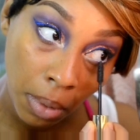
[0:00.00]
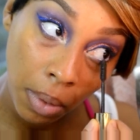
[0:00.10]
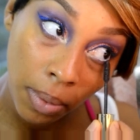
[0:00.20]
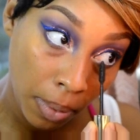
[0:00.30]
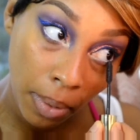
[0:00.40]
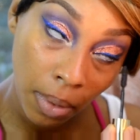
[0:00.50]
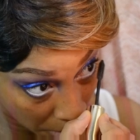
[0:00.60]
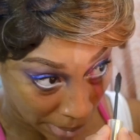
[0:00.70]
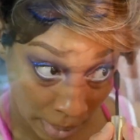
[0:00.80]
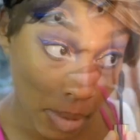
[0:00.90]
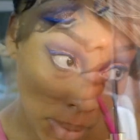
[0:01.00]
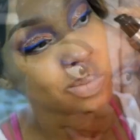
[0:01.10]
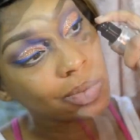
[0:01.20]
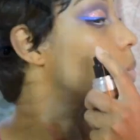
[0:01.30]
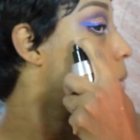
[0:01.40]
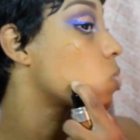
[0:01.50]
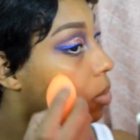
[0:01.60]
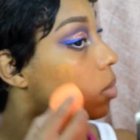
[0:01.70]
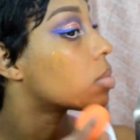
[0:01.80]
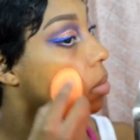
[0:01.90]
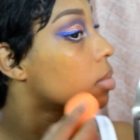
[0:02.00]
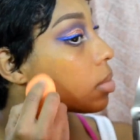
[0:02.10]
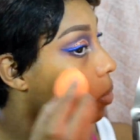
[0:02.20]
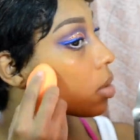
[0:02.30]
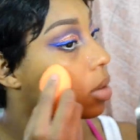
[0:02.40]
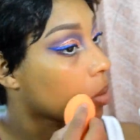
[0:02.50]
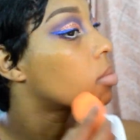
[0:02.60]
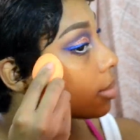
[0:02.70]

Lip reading: times. I'm just applying my Makeup Forever HD